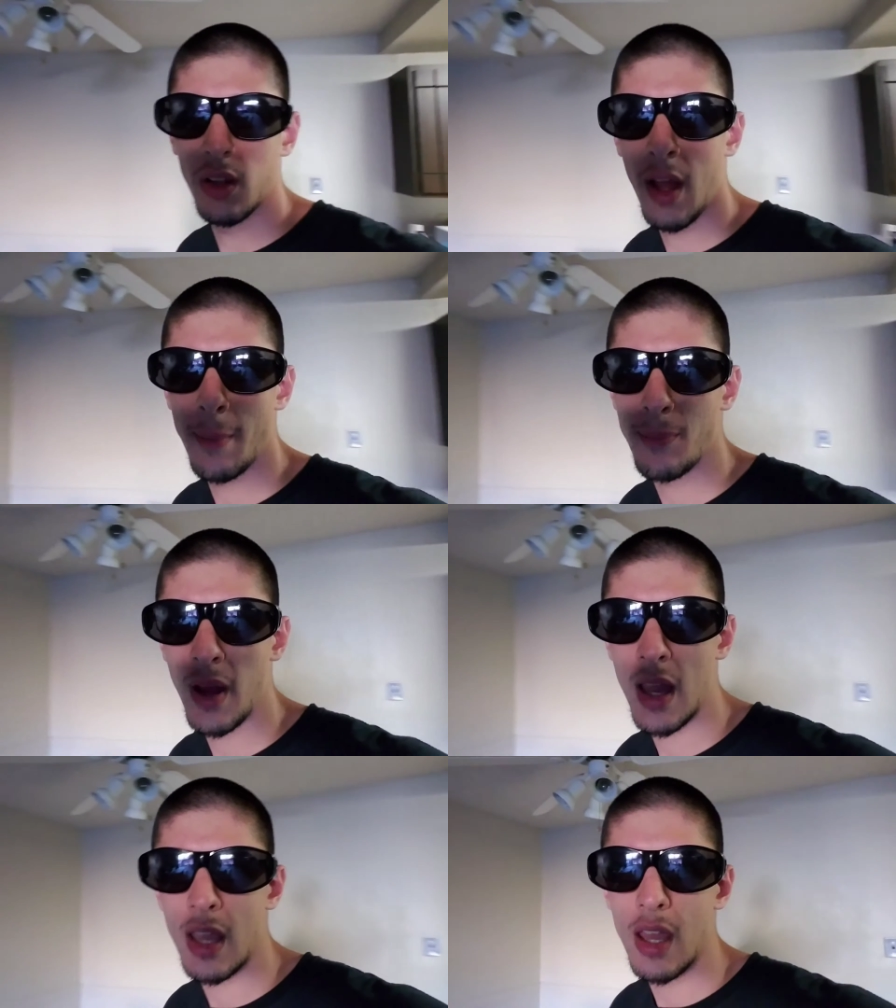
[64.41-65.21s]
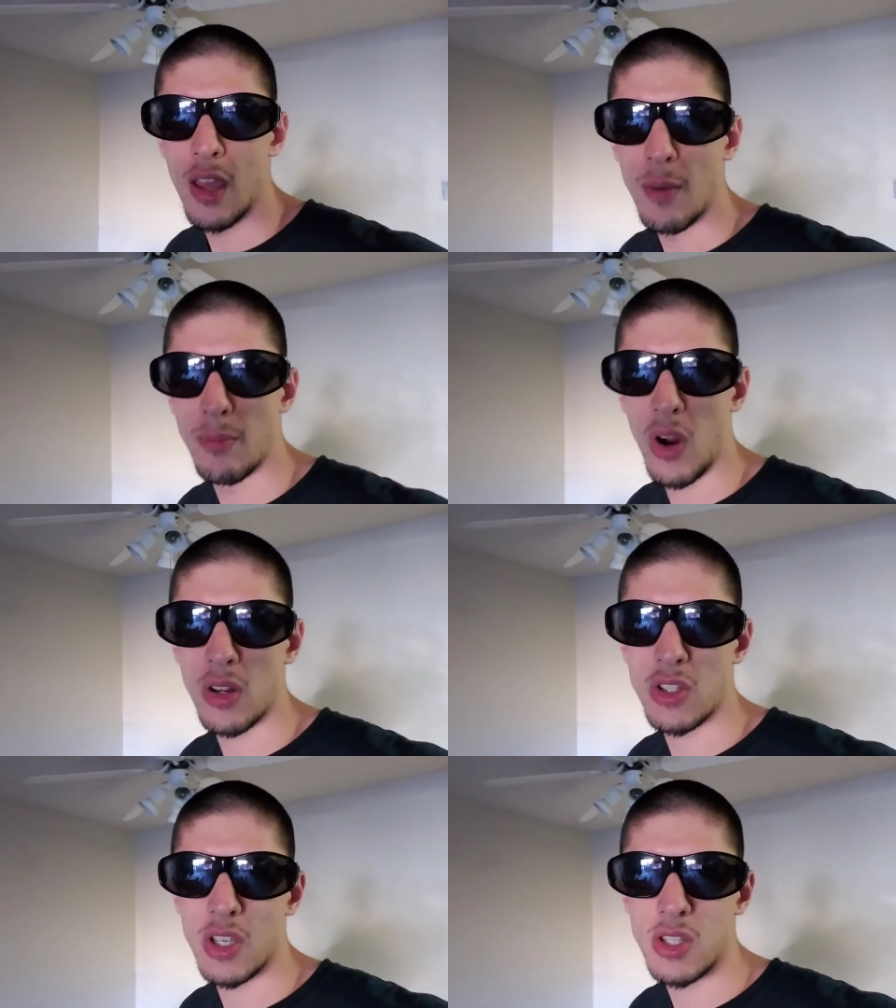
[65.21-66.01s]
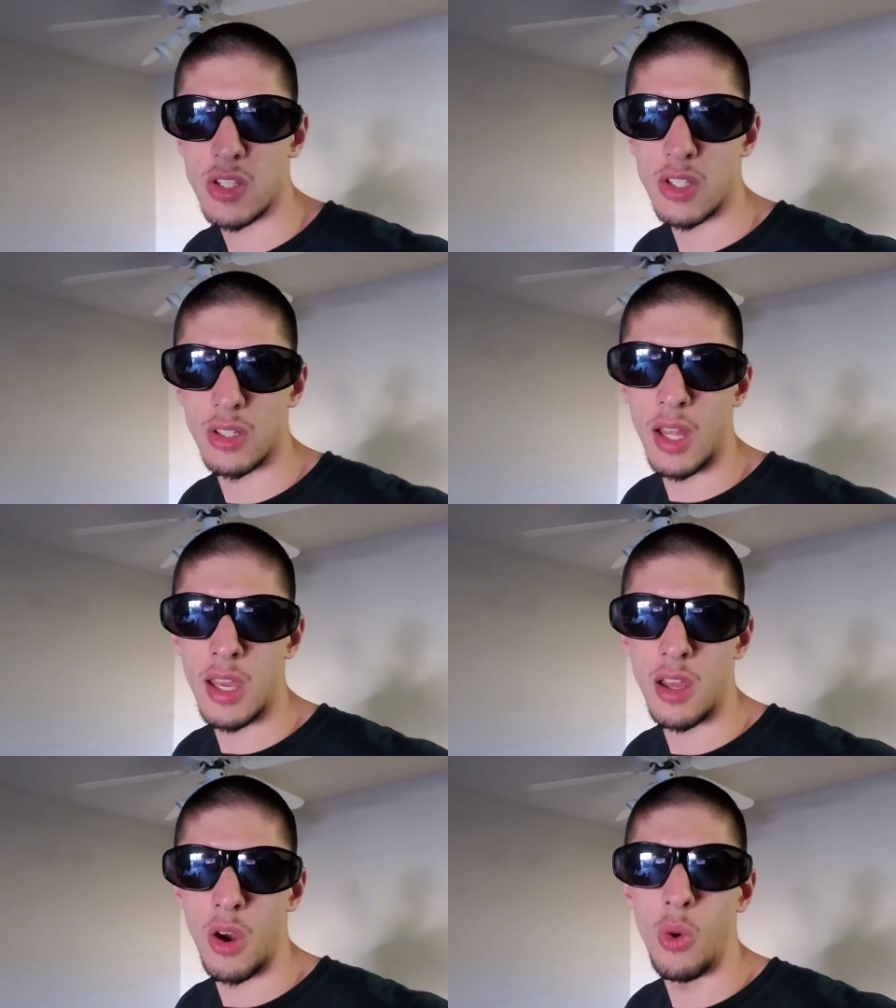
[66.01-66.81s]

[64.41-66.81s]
a lot by Marxists like